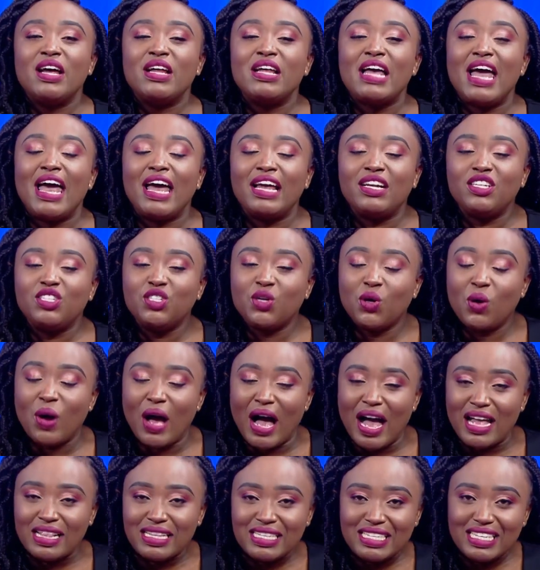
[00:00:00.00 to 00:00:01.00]
and your
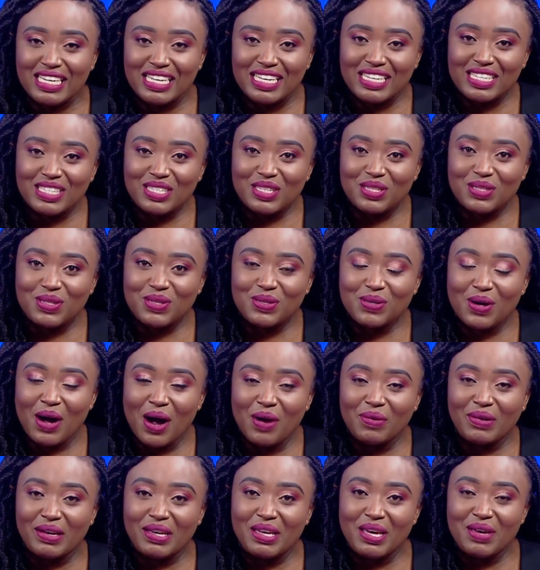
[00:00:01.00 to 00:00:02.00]
answers to
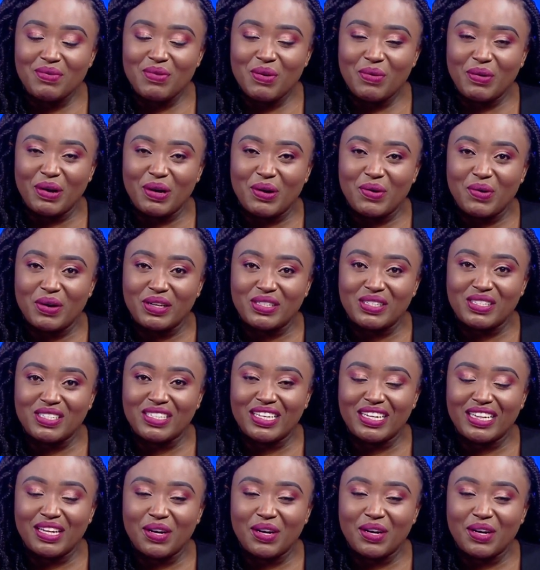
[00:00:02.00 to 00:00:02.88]
our giveaway question.